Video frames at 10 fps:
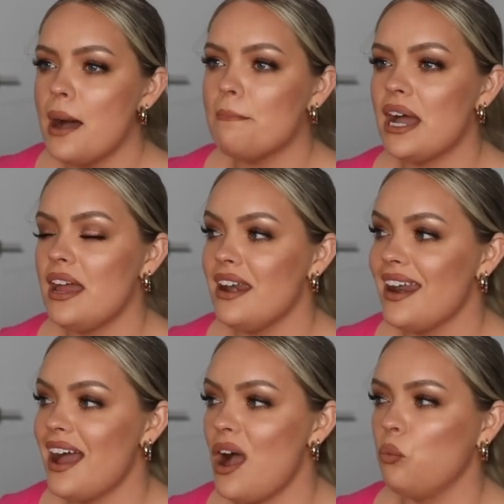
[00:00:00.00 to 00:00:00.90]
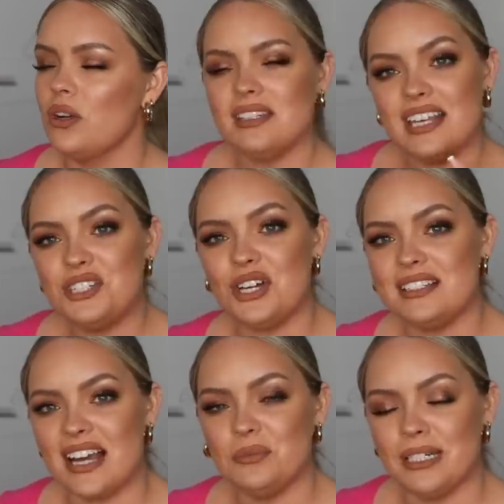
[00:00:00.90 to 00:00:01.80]
but once I took
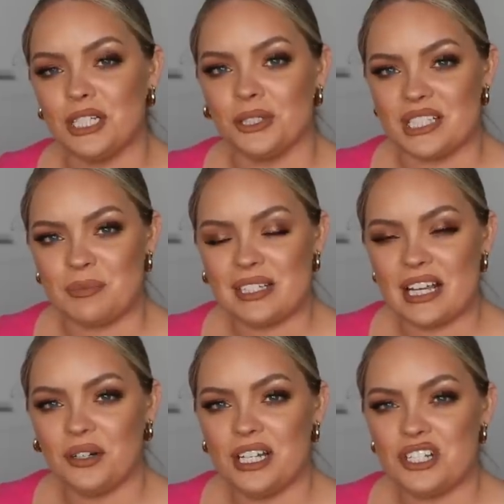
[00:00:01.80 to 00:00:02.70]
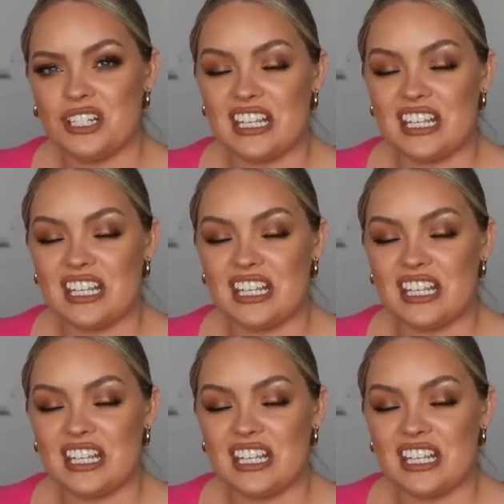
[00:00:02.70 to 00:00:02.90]
down my Christmas decorations,